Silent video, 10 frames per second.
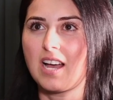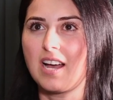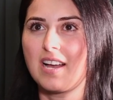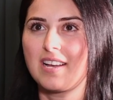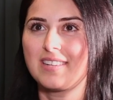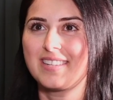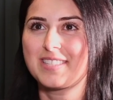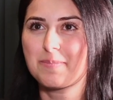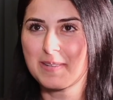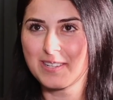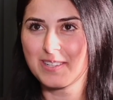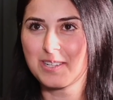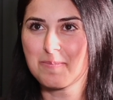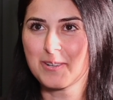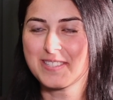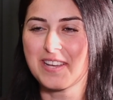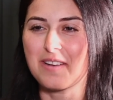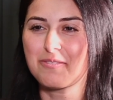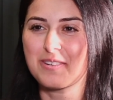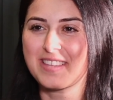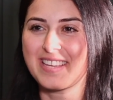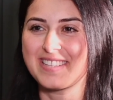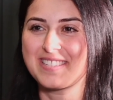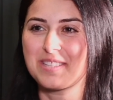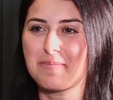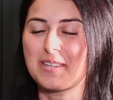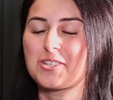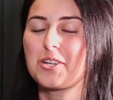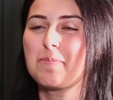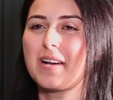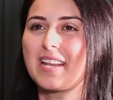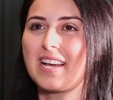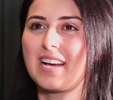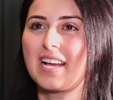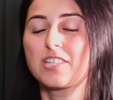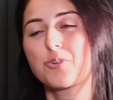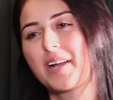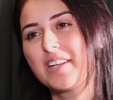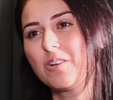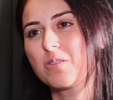It's been a little more tough with kids in the picture, but I try to go